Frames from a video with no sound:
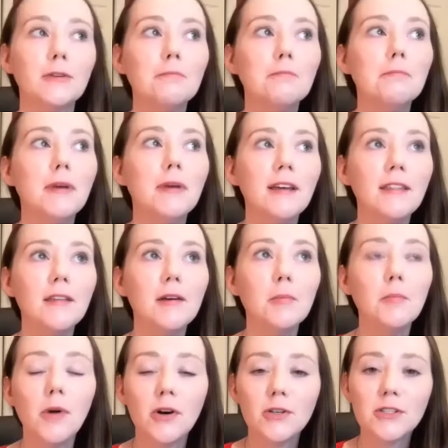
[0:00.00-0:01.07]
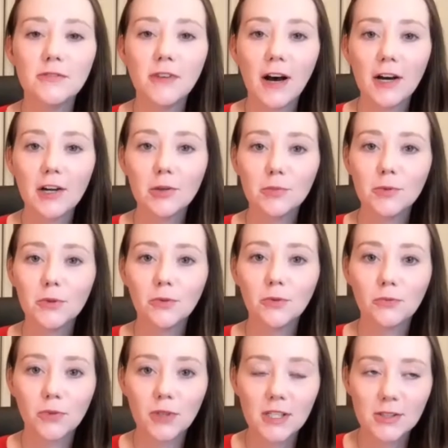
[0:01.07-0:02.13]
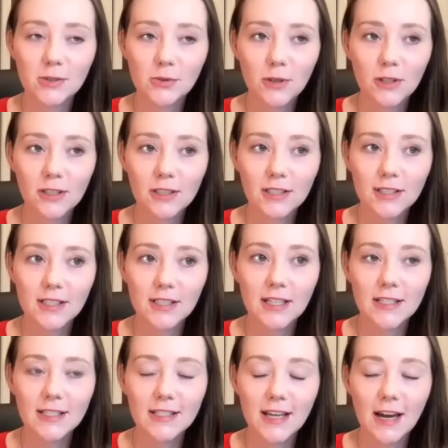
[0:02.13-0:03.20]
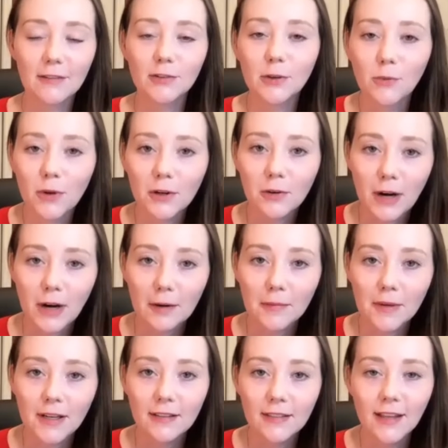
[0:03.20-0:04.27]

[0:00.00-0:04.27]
me, the most valuable resource is everyone around me.